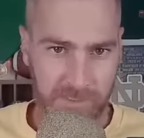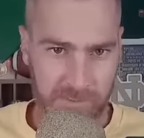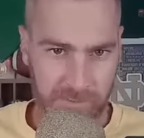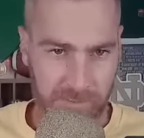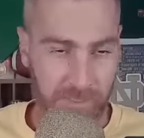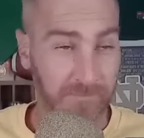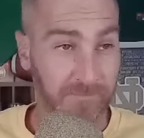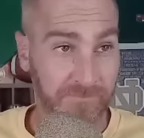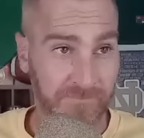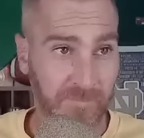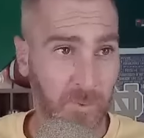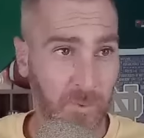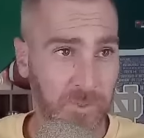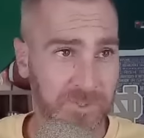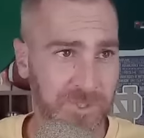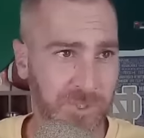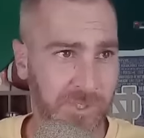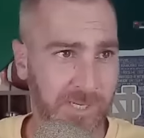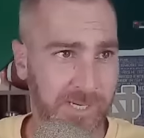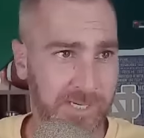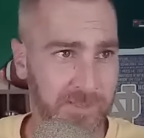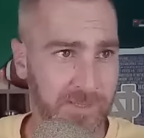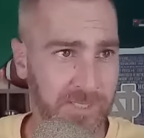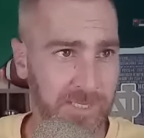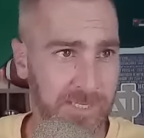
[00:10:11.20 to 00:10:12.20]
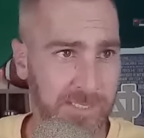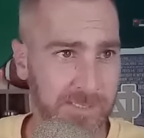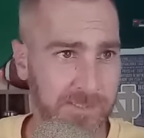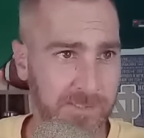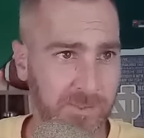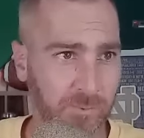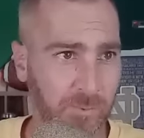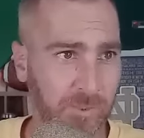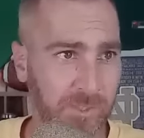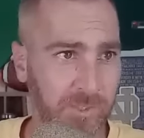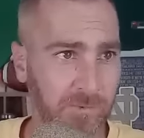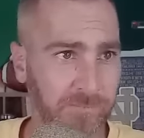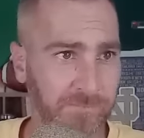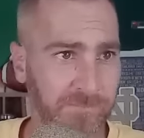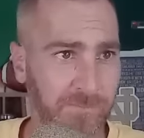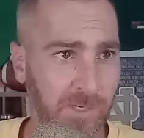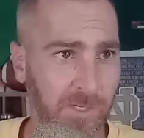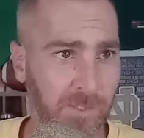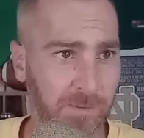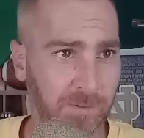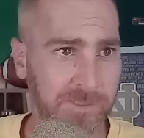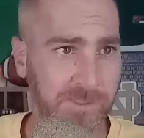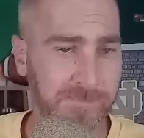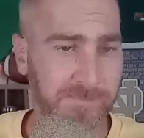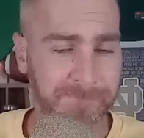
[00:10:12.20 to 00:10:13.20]
Unfortunately, I think it's real,
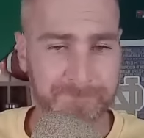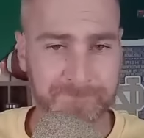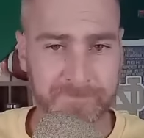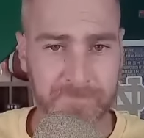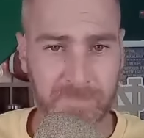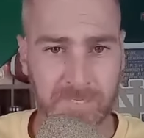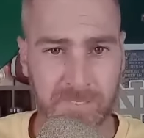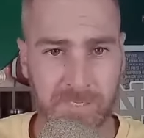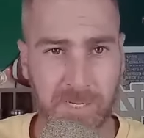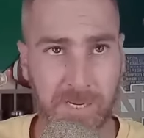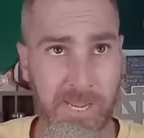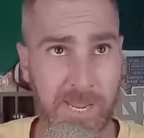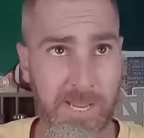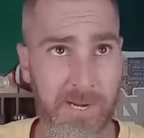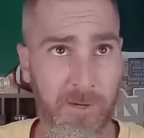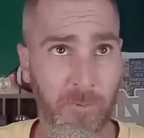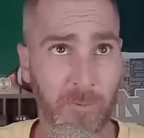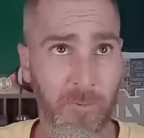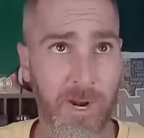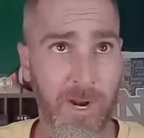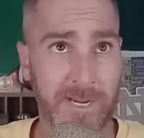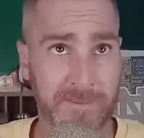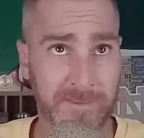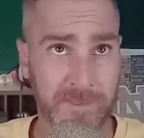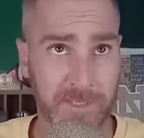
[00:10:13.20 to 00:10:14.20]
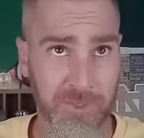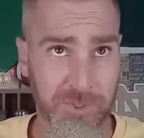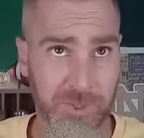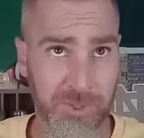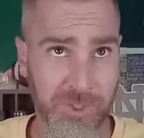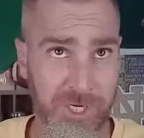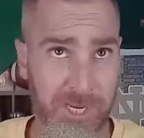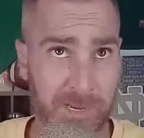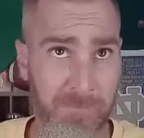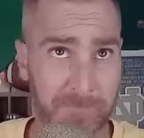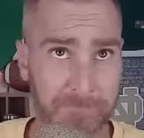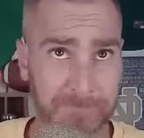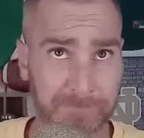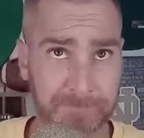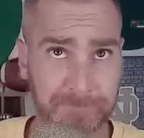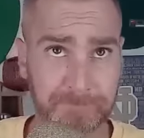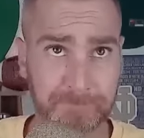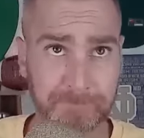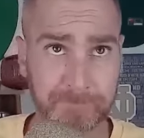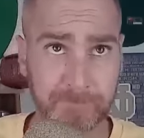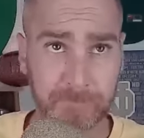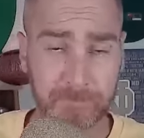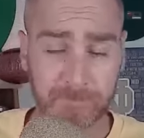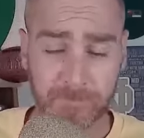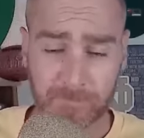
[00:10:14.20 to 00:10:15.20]
folks. You got to right the ship.
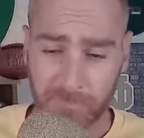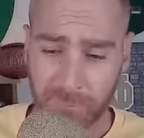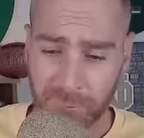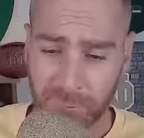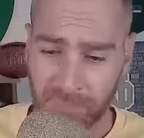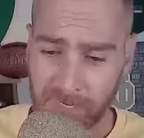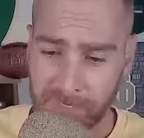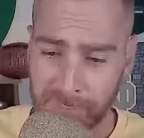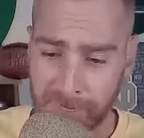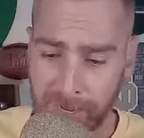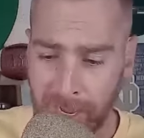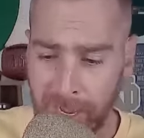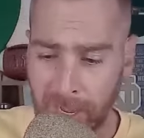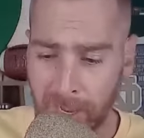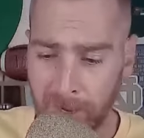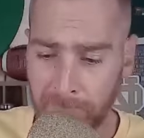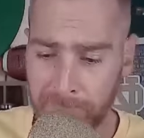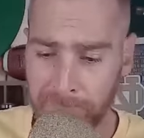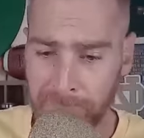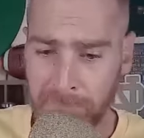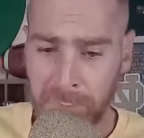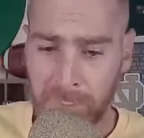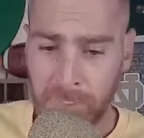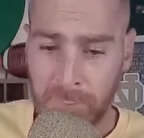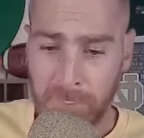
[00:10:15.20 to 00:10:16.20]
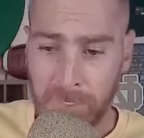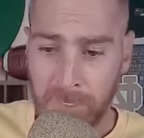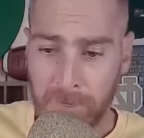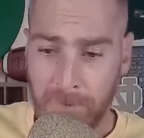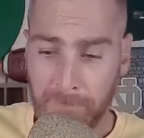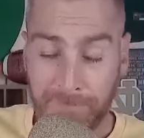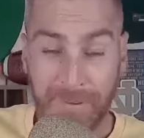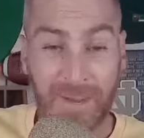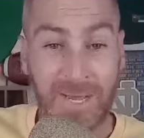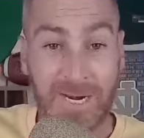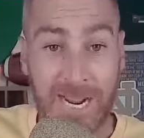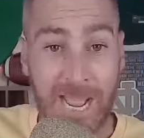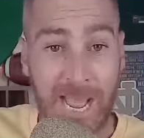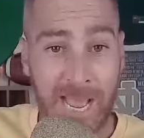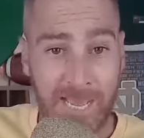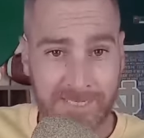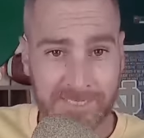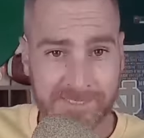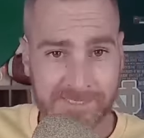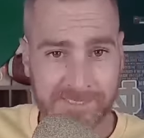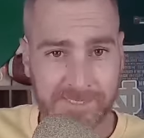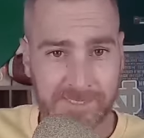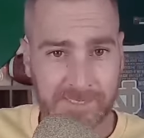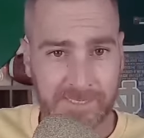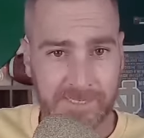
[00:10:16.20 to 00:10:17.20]
But
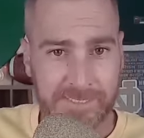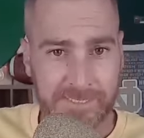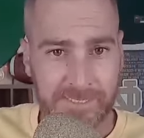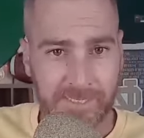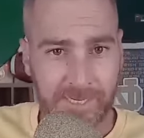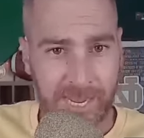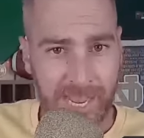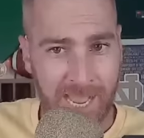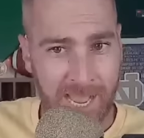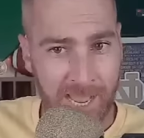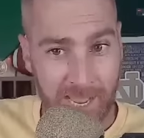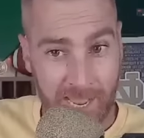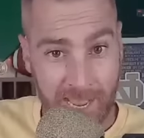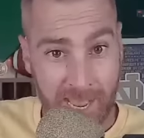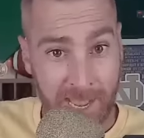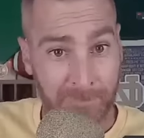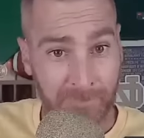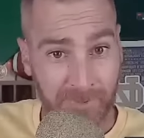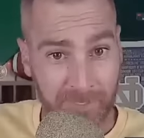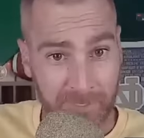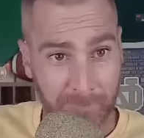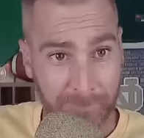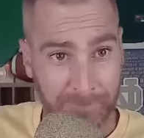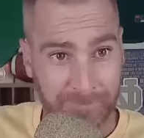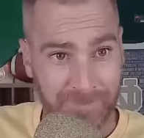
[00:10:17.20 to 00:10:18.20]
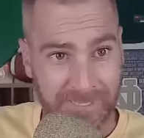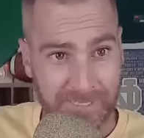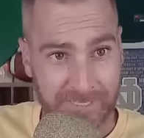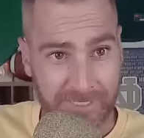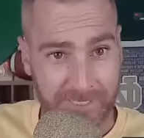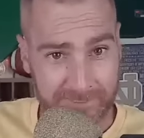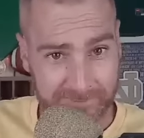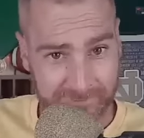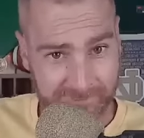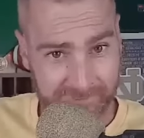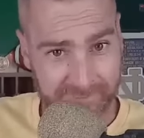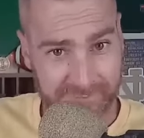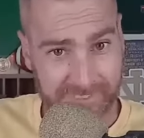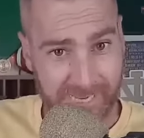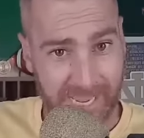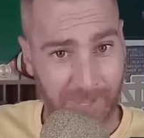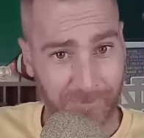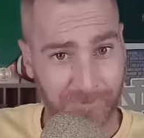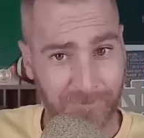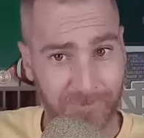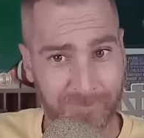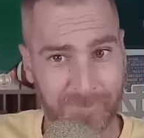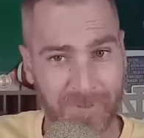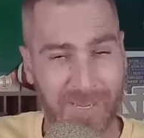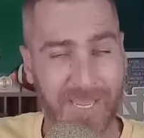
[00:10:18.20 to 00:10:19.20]
honestly, I'm going to be in
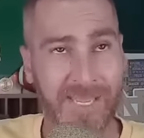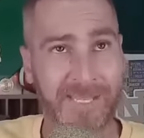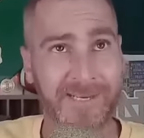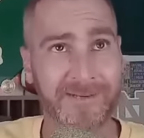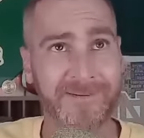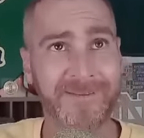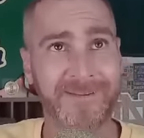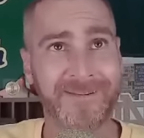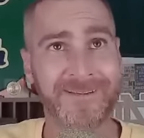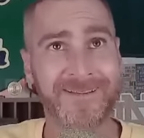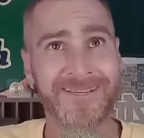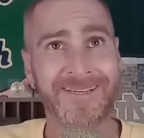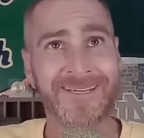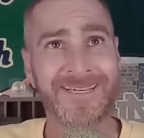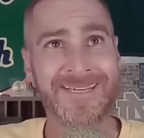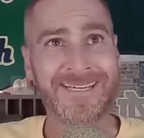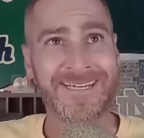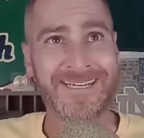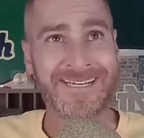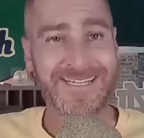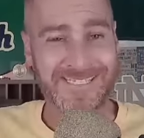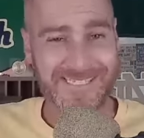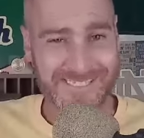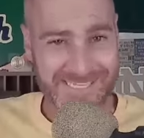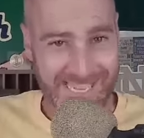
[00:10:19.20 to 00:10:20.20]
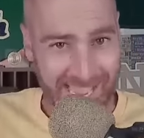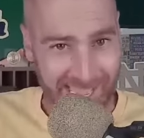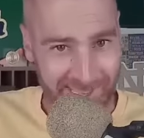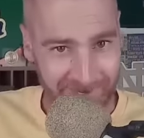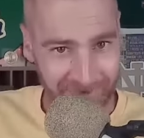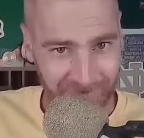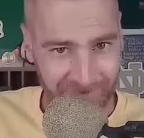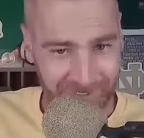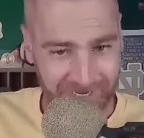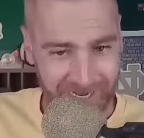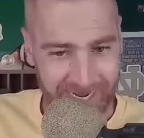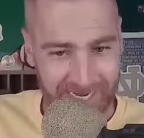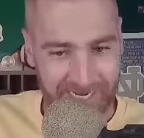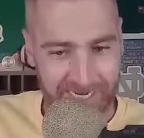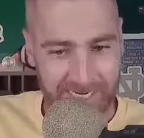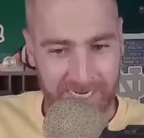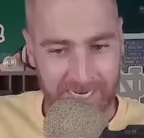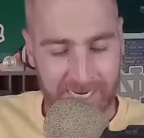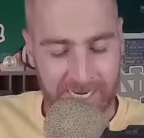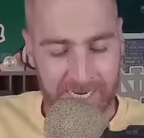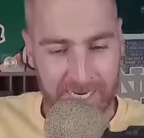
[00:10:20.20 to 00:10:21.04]
South Bend Saturday.